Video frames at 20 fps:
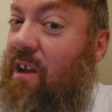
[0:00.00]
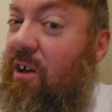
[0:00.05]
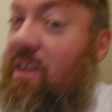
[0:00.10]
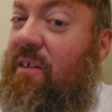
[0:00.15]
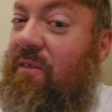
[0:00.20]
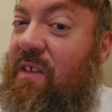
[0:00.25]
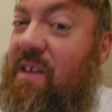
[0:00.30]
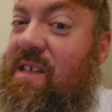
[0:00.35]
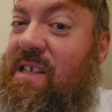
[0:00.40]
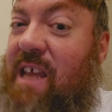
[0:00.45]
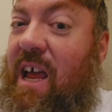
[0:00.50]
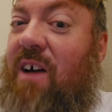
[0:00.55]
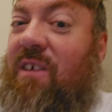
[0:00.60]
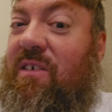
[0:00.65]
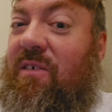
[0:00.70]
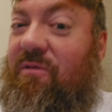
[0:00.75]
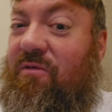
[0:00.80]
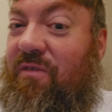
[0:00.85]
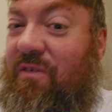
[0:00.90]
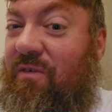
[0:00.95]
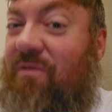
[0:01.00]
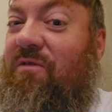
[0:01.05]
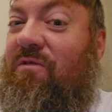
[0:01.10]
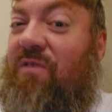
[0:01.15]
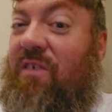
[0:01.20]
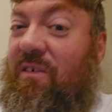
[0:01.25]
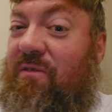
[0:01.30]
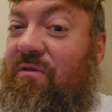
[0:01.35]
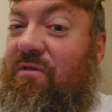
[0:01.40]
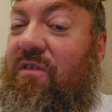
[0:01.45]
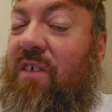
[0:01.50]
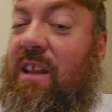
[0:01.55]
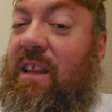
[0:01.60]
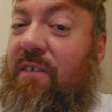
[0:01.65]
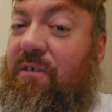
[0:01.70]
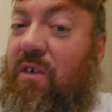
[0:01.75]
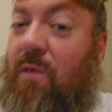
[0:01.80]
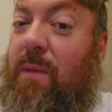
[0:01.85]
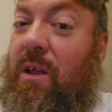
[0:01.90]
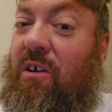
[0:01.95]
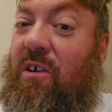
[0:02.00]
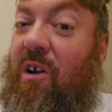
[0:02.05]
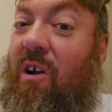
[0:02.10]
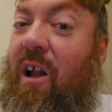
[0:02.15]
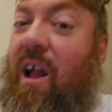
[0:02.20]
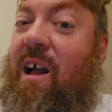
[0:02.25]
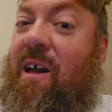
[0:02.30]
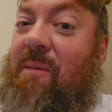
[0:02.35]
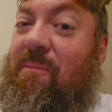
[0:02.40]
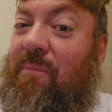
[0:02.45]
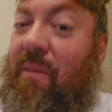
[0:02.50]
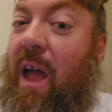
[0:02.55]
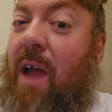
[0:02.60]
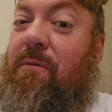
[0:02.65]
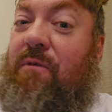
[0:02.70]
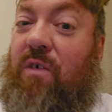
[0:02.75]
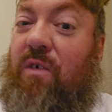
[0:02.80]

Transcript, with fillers: Does all of this sound really familiar?